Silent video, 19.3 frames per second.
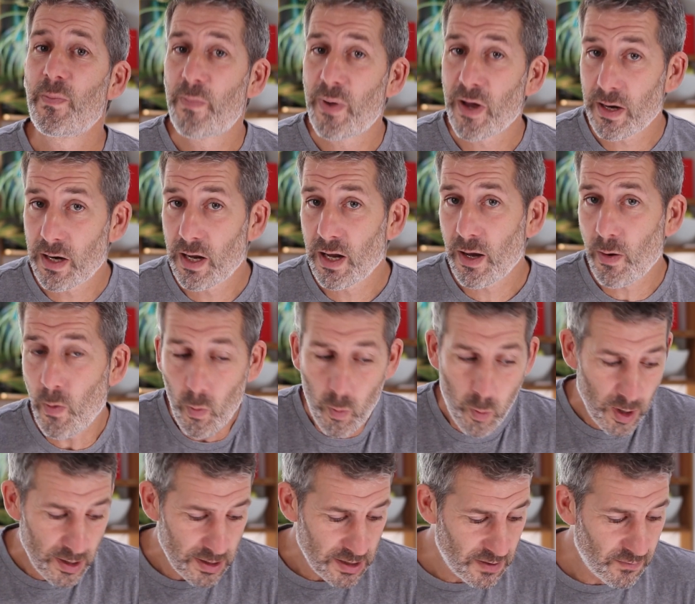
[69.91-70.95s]
But
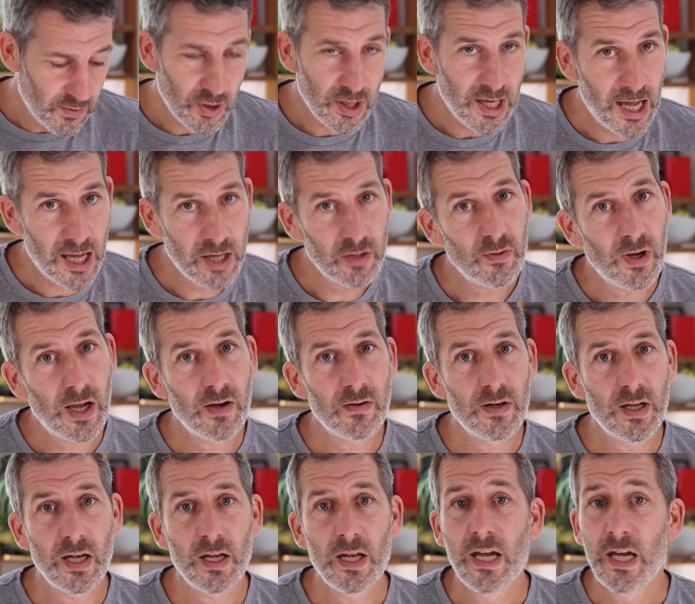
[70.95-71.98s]
once you've got your head around
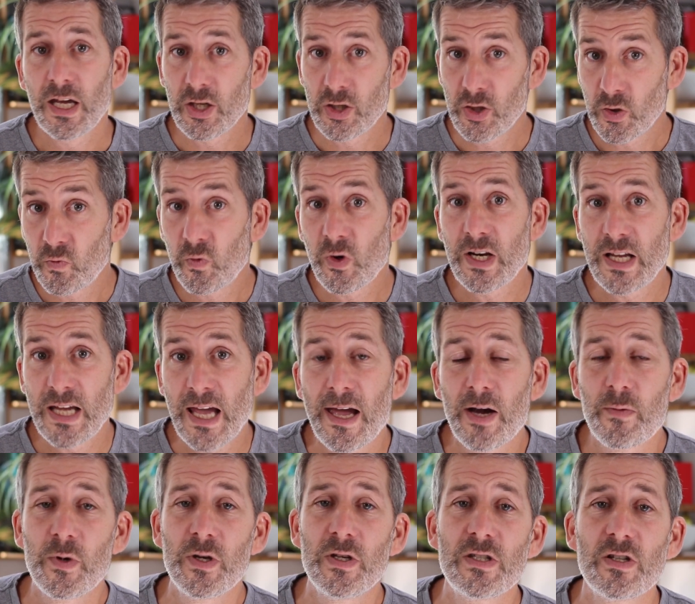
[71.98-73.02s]
it, it should really
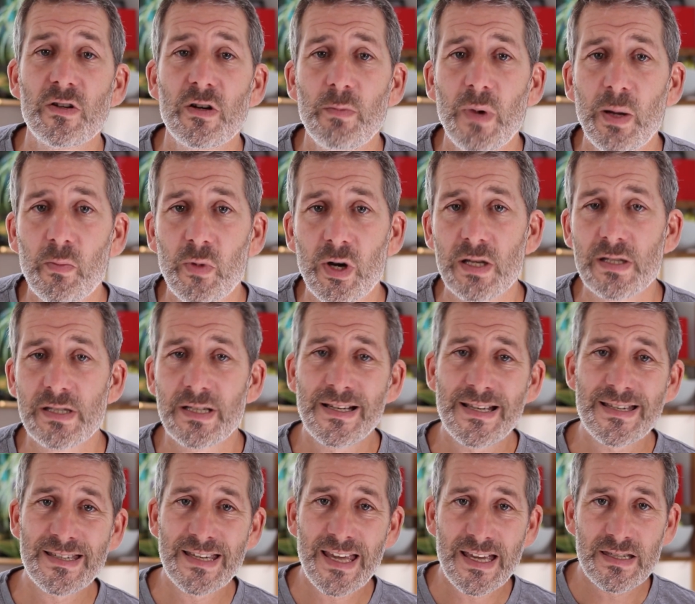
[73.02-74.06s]
help you to remember it. So
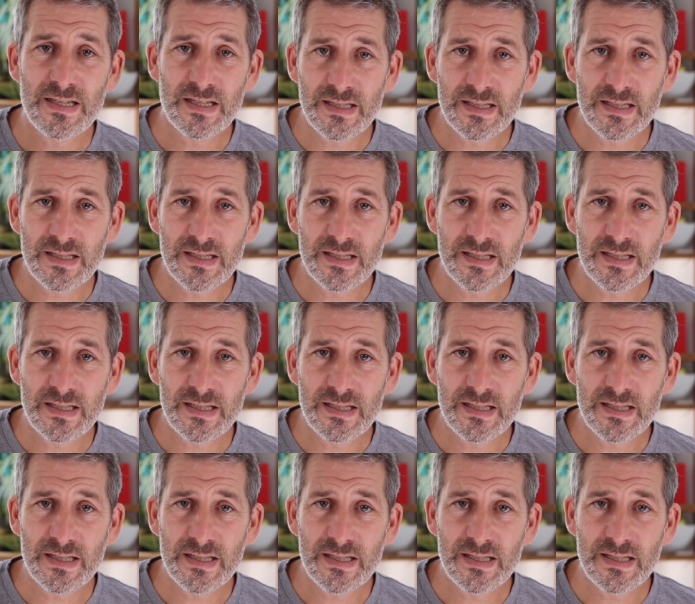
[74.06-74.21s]
let's get